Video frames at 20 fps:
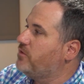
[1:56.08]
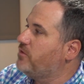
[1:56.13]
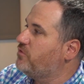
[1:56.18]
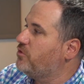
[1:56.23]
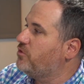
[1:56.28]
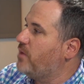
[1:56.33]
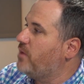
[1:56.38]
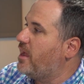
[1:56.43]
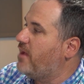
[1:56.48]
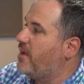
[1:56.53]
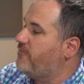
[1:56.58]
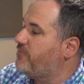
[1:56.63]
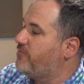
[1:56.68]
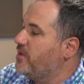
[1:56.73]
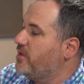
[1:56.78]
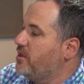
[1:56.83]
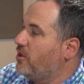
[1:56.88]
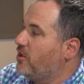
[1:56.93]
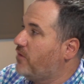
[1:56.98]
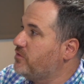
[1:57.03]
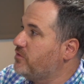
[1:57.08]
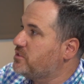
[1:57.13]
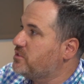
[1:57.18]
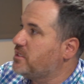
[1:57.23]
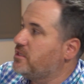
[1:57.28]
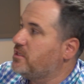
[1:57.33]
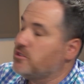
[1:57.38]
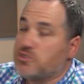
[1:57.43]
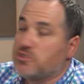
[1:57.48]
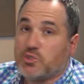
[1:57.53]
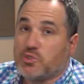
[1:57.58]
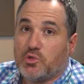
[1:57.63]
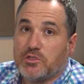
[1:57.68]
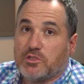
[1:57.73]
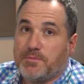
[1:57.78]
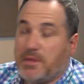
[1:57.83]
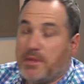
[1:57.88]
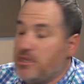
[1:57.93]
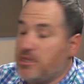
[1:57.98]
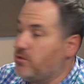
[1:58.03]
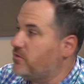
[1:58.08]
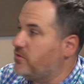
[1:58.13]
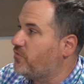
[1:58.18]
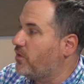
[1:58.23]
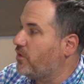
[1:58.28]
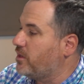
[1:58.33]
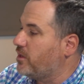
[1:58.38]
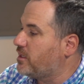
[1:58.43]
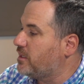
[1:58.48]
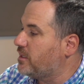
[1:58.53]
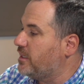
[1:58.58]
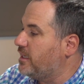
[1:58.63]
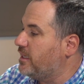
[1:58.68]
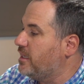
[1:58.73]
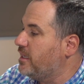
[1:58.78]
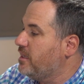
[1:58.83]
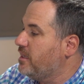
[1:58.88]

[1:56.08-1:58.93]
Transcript: do have, obviously the source menu is very clear